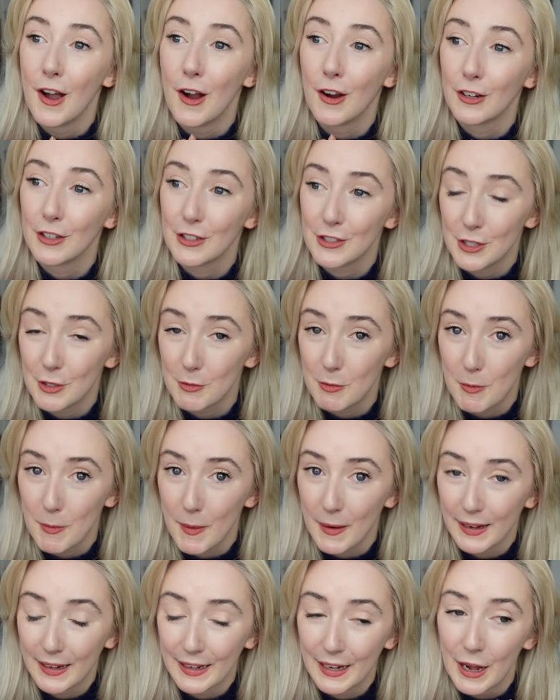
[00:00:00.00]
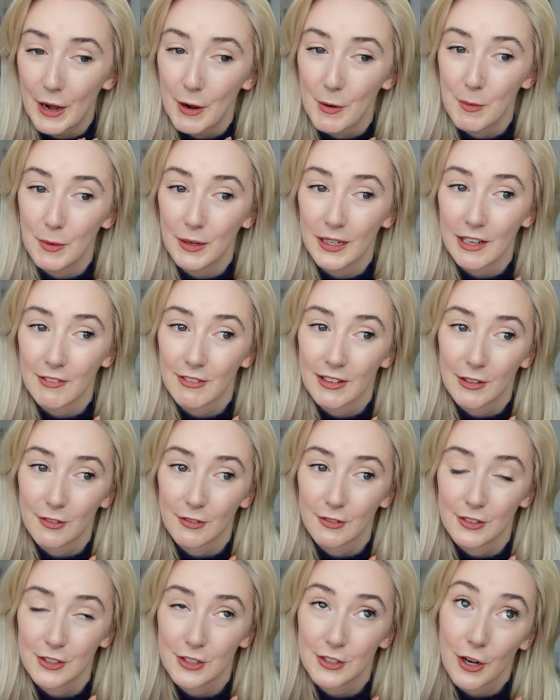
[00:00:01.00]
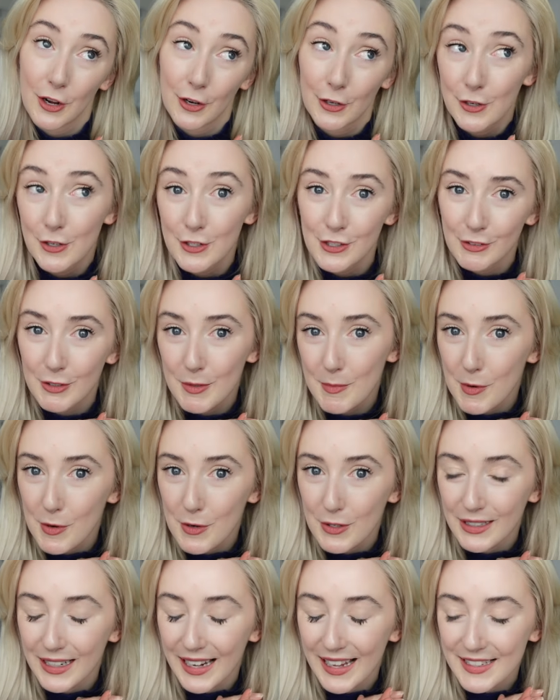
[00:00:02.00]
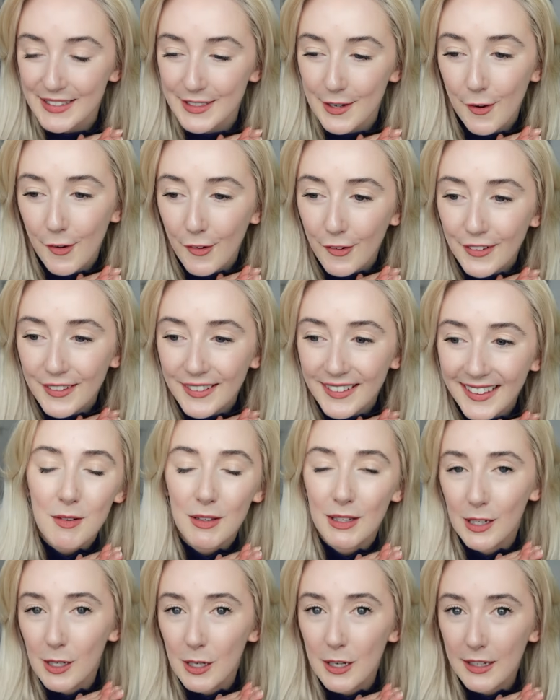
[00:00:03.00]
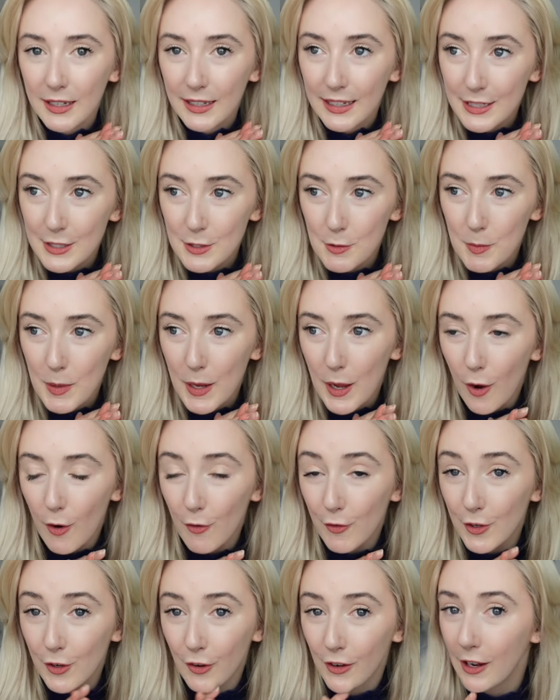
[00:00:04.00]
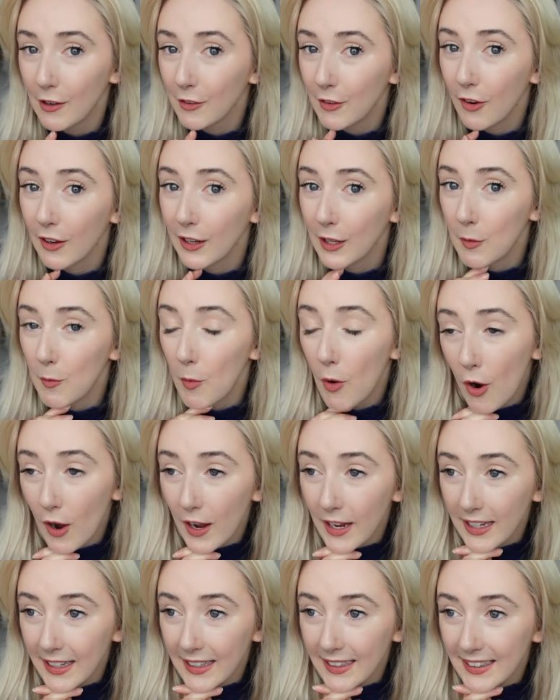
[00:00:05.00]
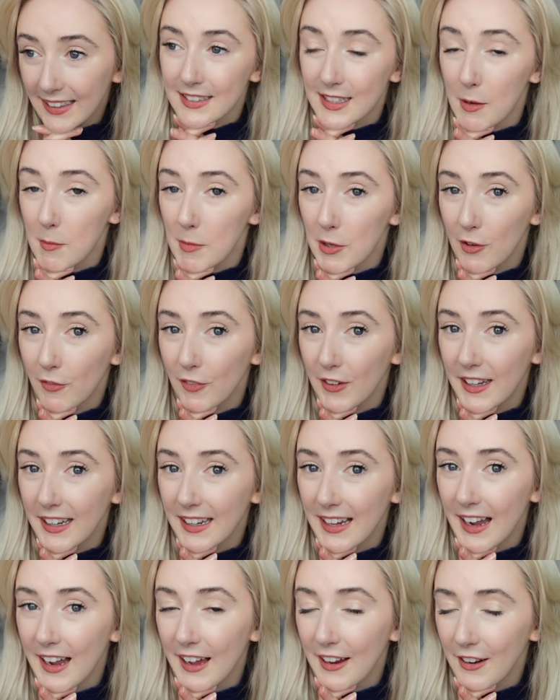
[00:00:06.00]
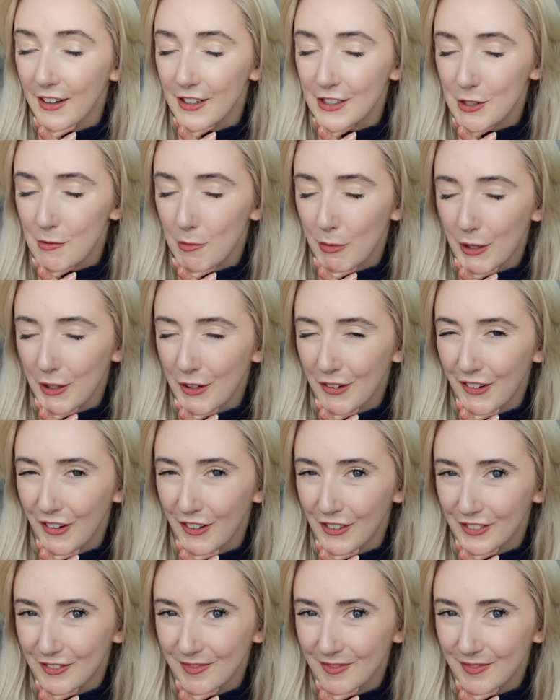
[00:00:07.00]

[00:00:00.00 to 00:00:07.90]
I'm going to shut up about it now. We're going to have a little charcuterie board later on with a little bit of non-alcoholic wines. That'd be lovely and I shall bring you along.